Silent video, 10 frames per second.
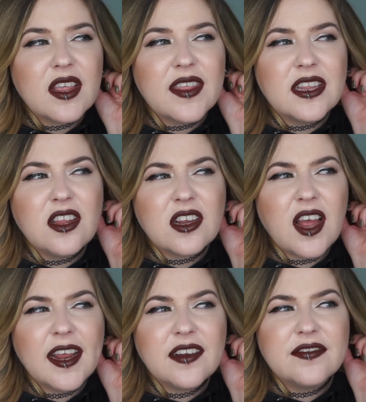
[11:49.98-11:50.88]
they look
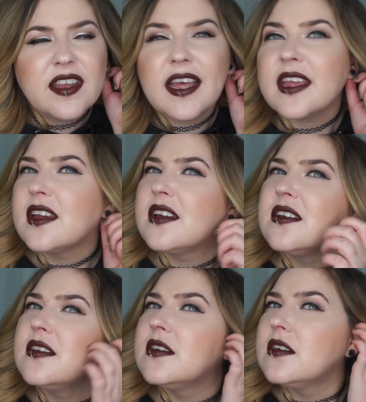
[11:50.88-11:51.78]
kind of like,
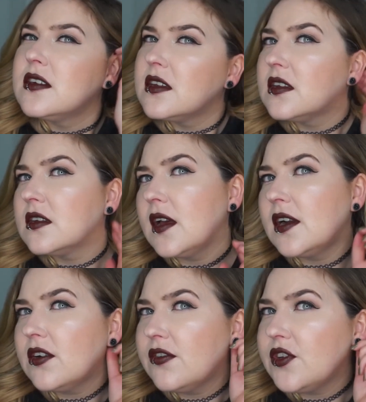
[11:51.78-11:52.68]
I
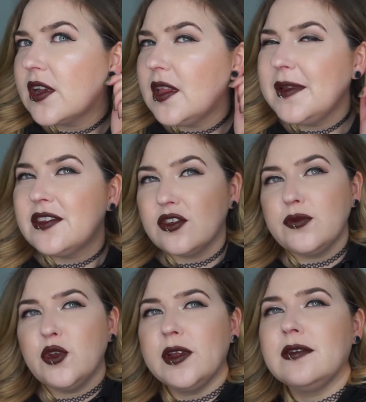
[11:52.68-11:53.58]
don't know if you, let me zoom
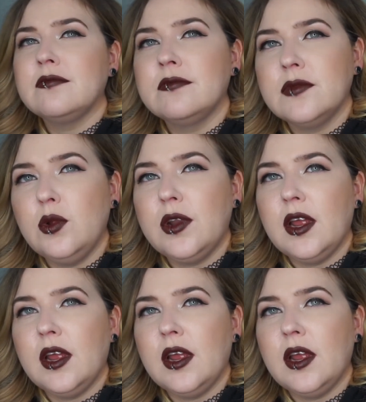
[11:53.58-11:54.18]
you in. Hold